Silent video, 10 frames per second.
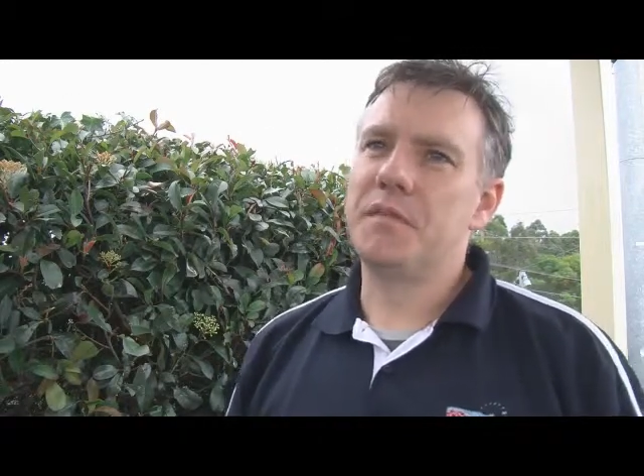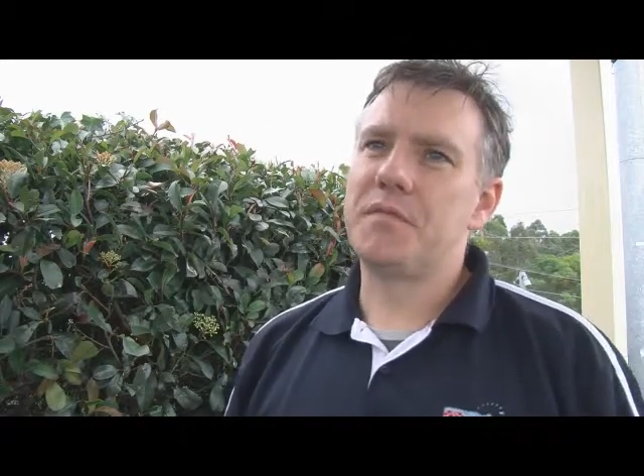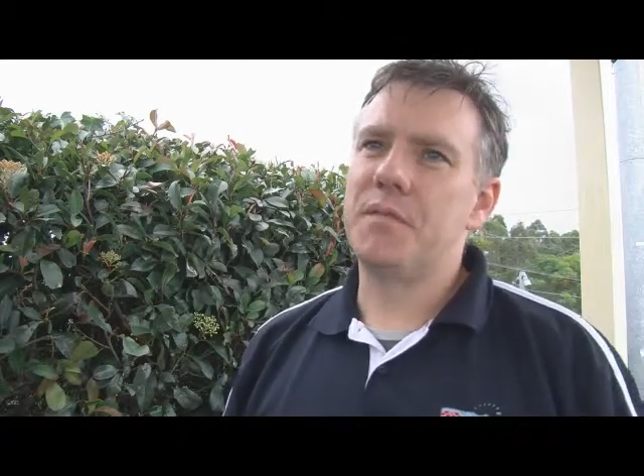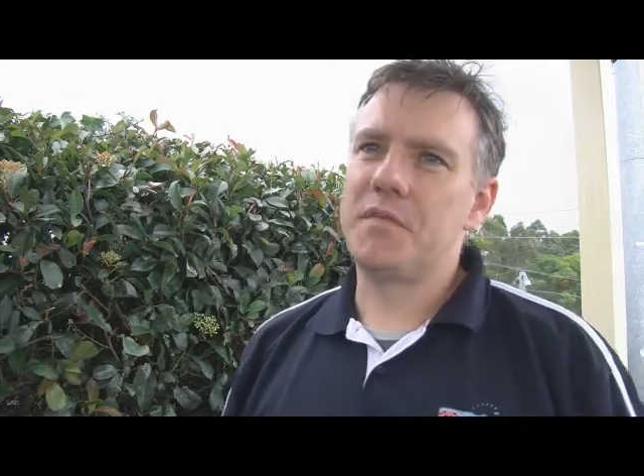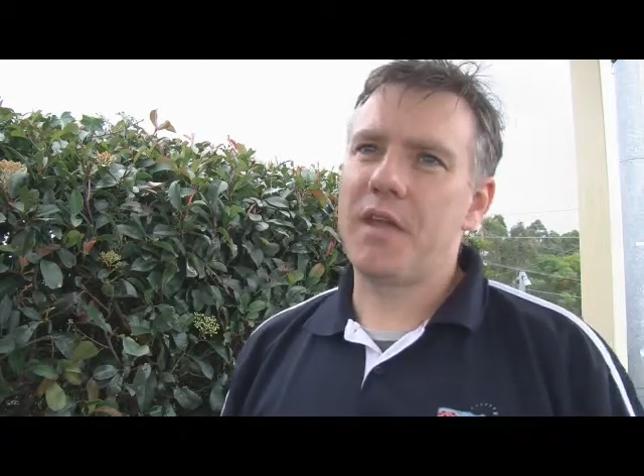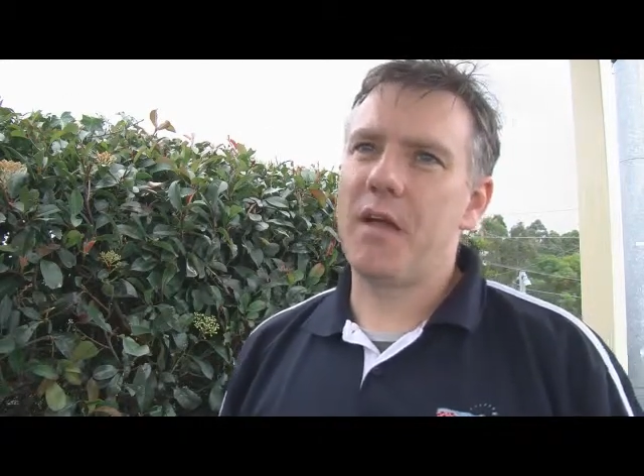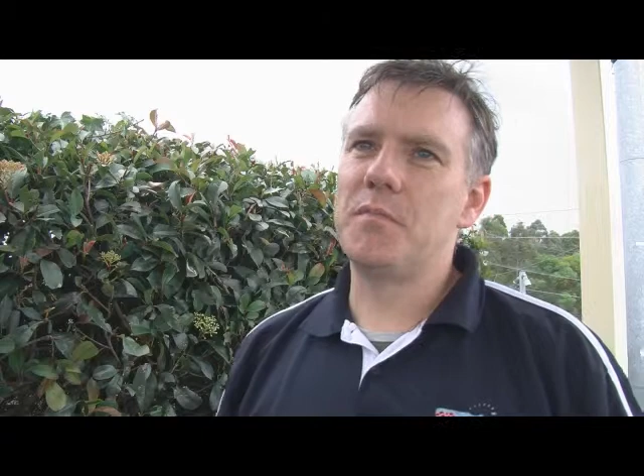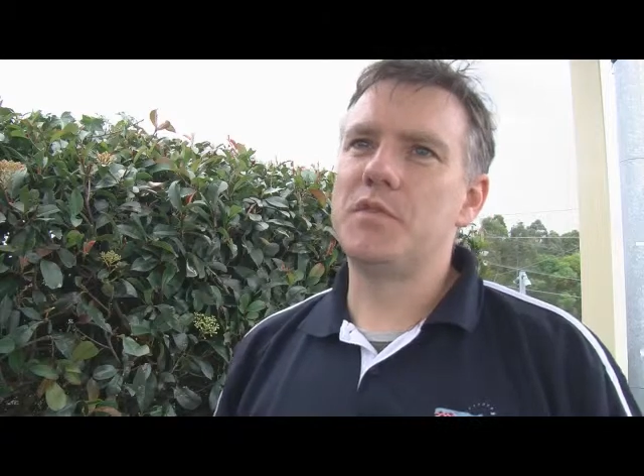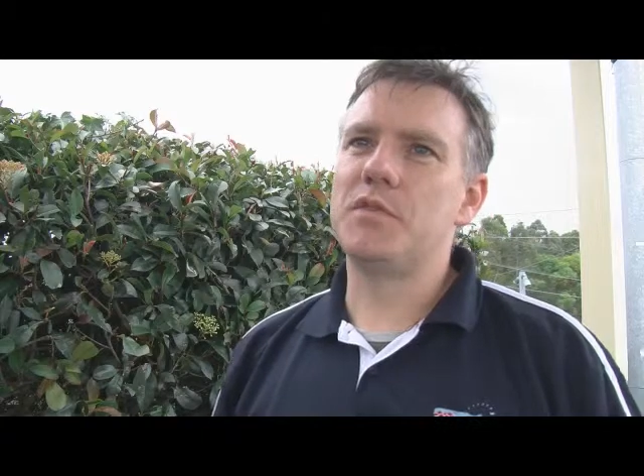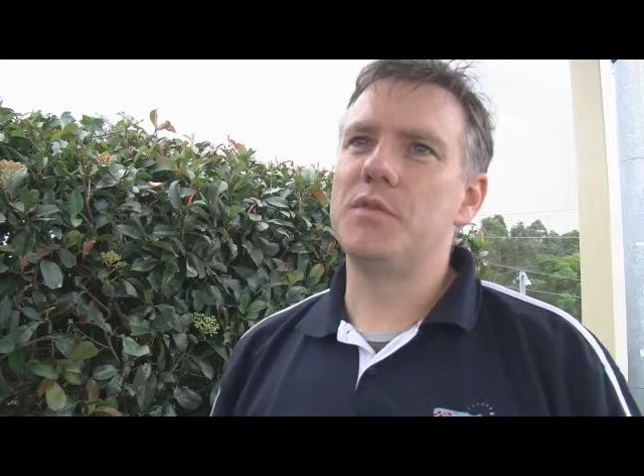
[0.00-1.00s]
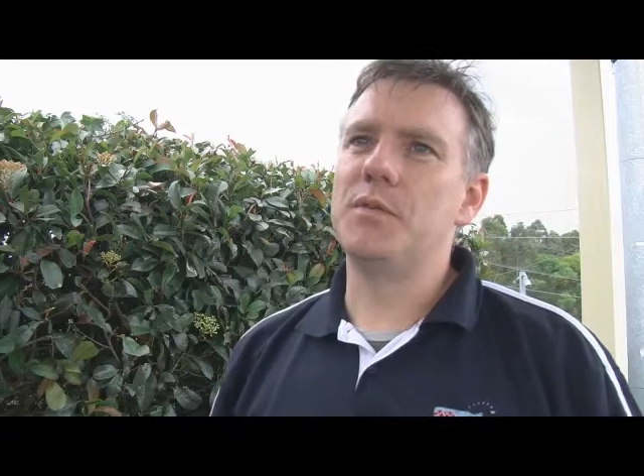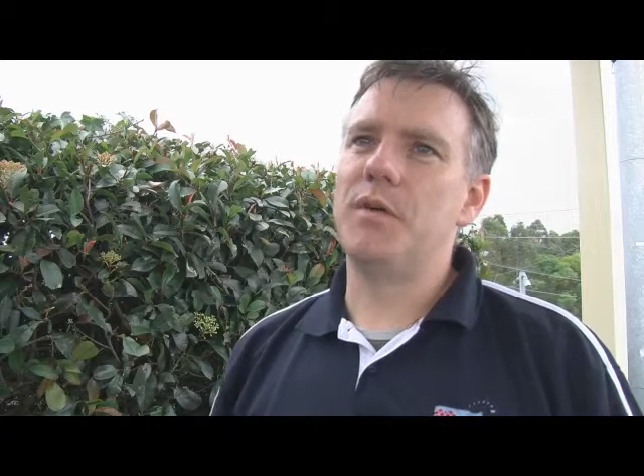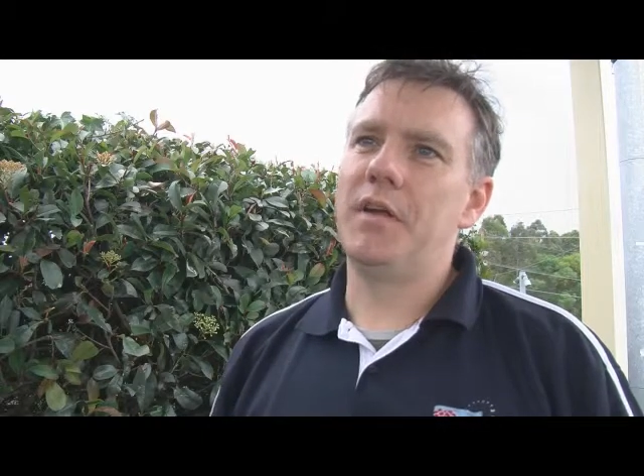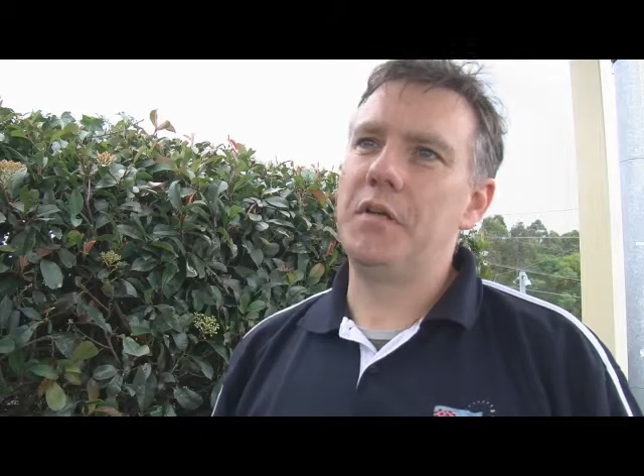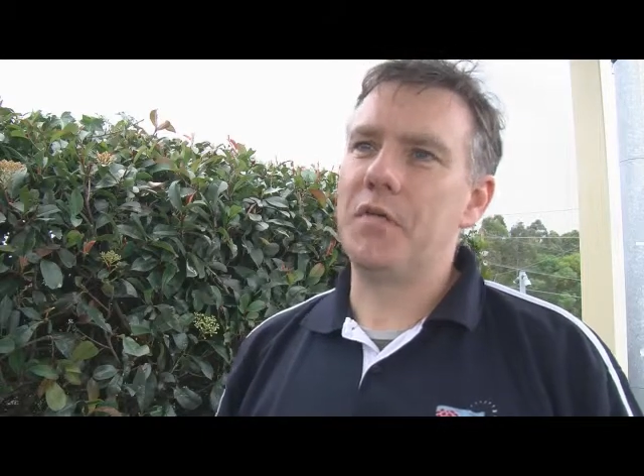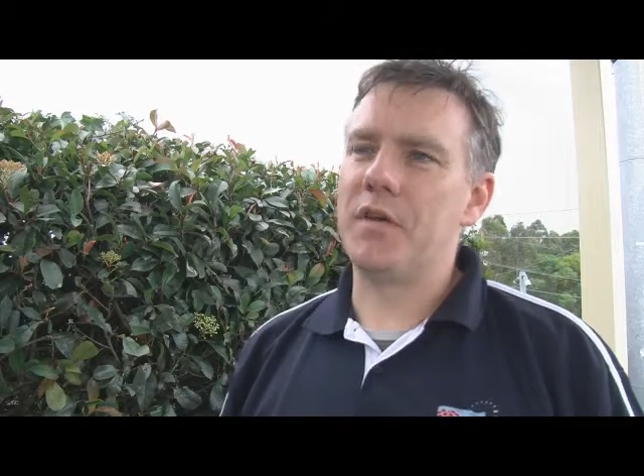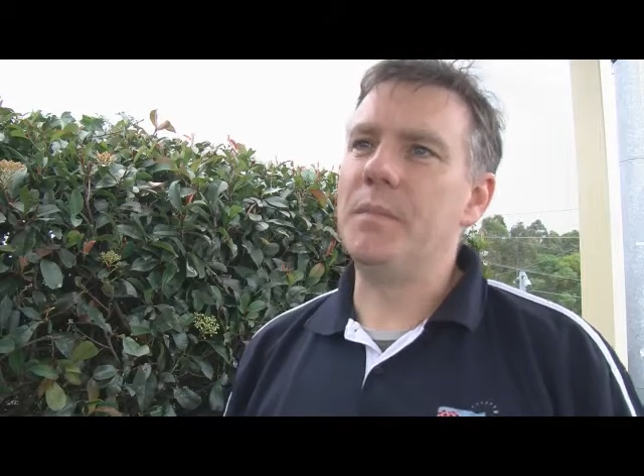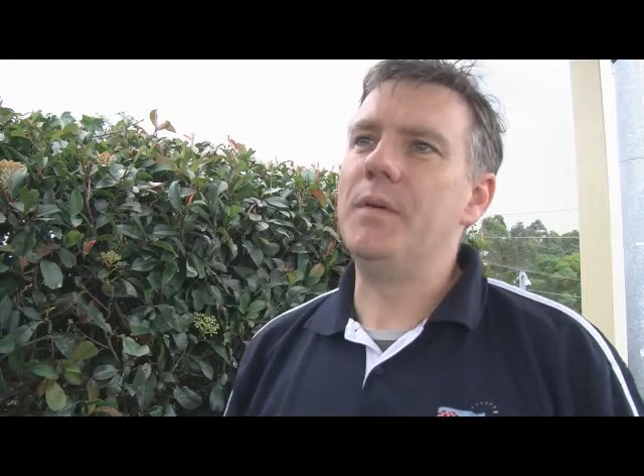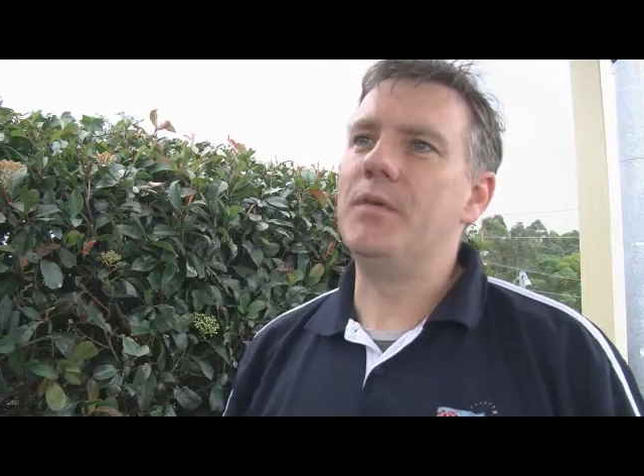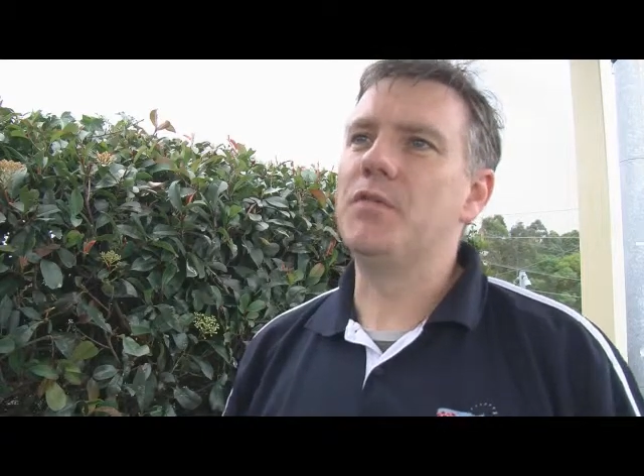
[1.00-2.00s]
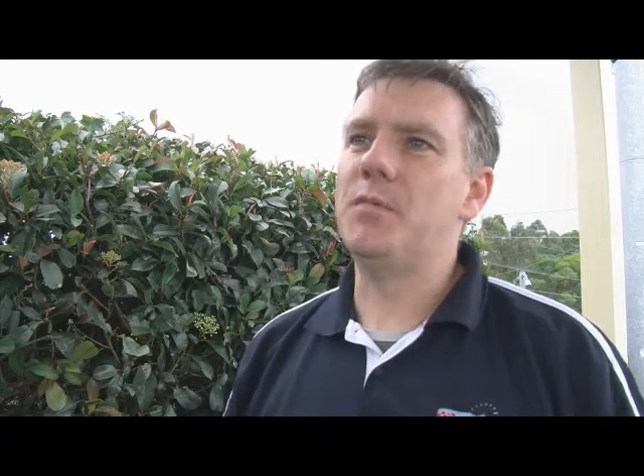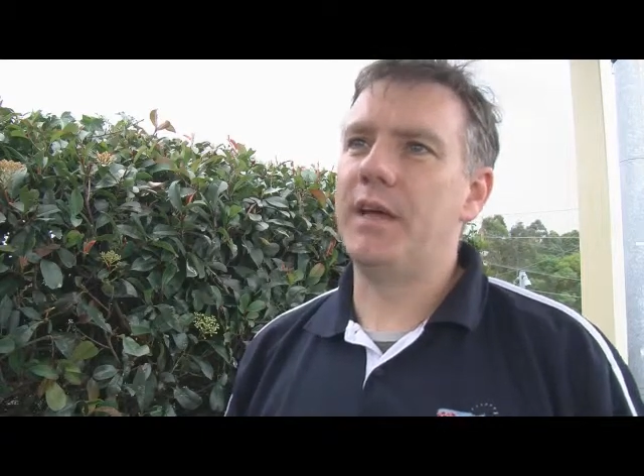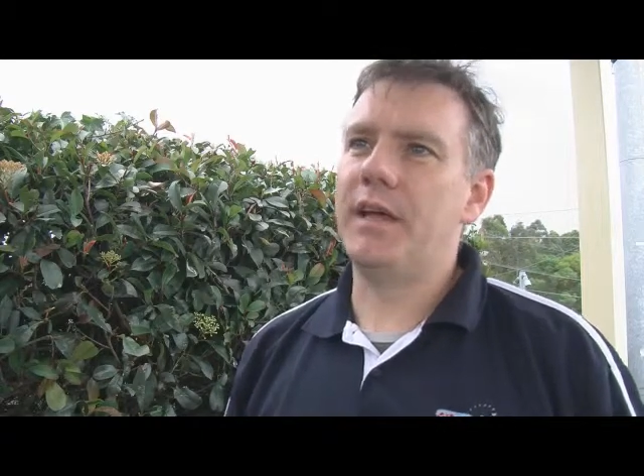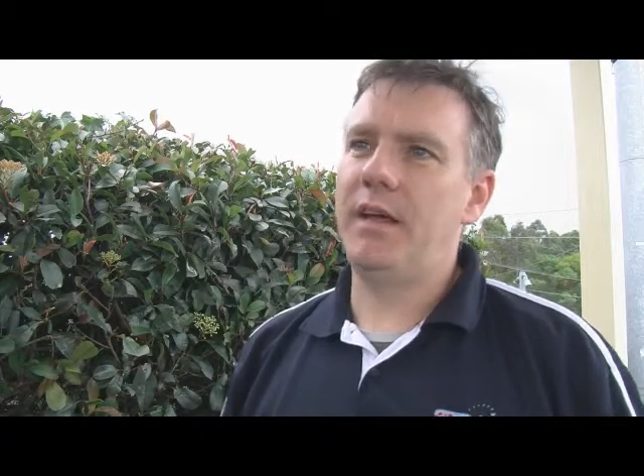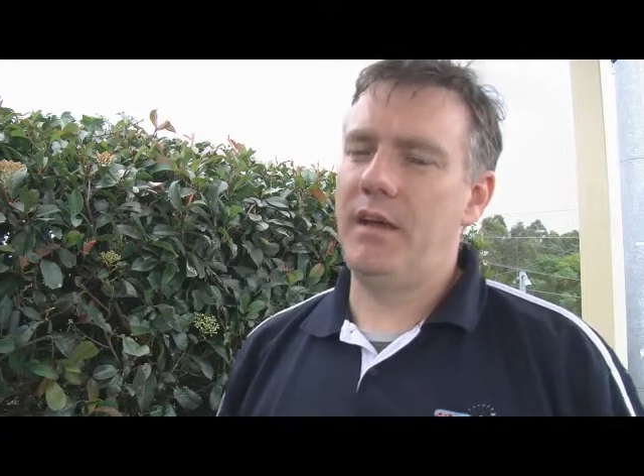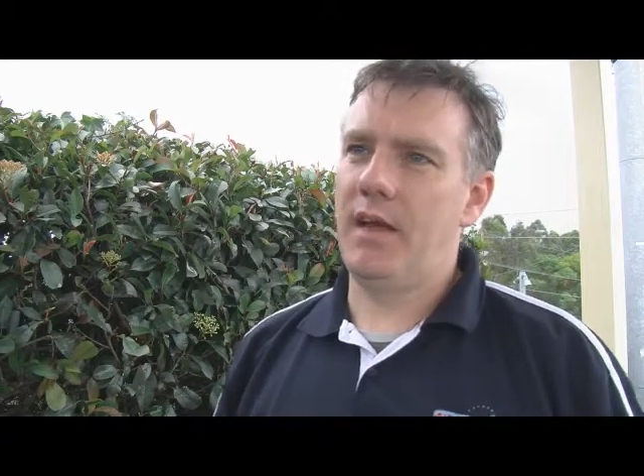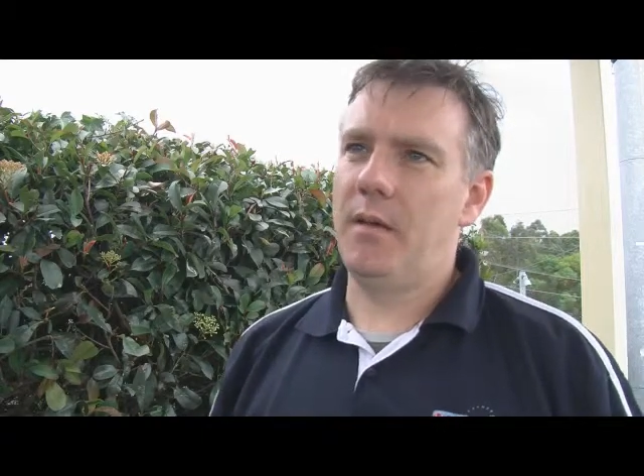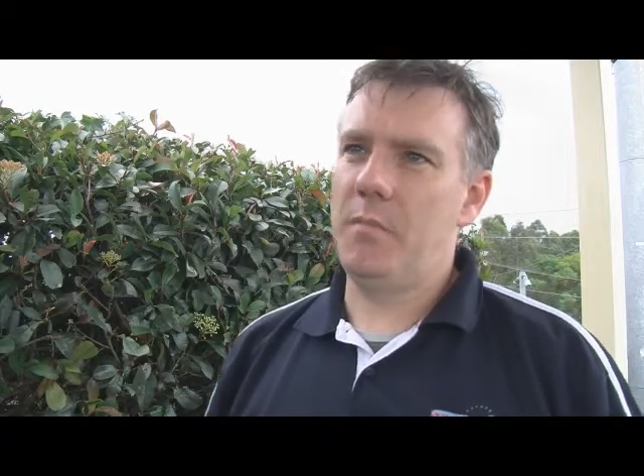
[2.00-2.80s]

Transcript: we've come to an agreement where